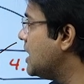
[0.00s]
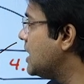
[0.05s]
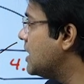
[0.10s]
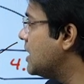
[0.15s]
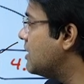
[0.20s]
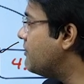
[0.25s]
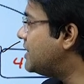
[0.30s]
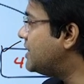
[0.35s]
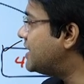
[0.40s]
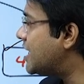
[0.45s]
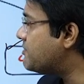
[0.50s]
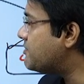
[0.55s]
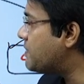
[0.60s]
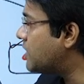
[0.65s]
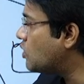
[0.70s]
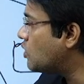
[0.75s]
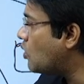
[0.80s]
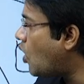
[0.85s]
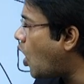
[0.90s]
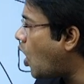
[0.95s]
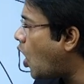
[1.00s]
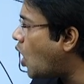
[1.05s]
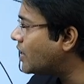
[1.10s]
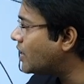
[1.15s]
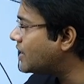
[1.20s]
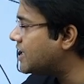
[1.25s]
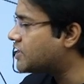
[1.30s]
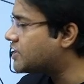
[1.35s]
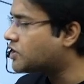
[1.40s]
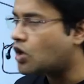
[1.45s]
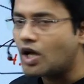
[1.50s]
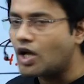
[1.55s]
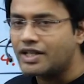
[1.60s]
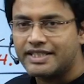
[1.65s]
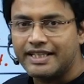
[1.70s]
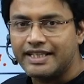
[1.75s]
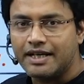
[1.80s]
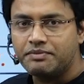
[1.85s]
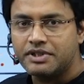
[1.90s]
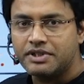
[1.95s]
with respect to all these
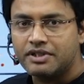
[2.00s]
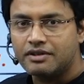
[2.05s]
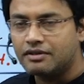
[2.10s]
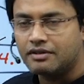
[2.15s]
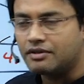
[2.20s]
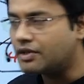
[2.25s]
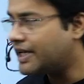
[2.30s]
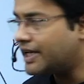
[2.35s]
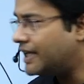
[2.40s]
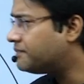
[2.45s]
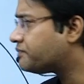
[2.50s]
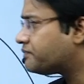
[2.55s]
concepts. Okay.